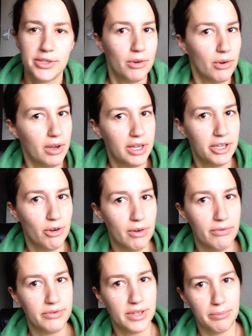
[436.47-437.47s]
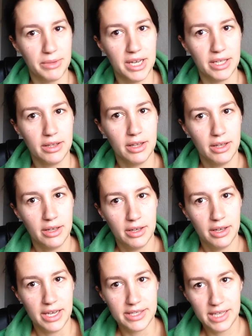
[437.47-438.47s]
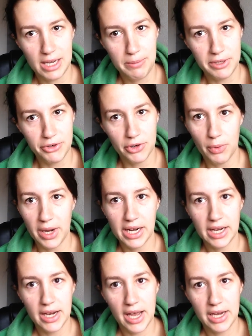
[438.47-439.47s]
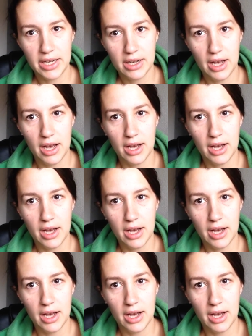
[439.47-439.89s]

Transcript: So, if something is keeping you awake at night,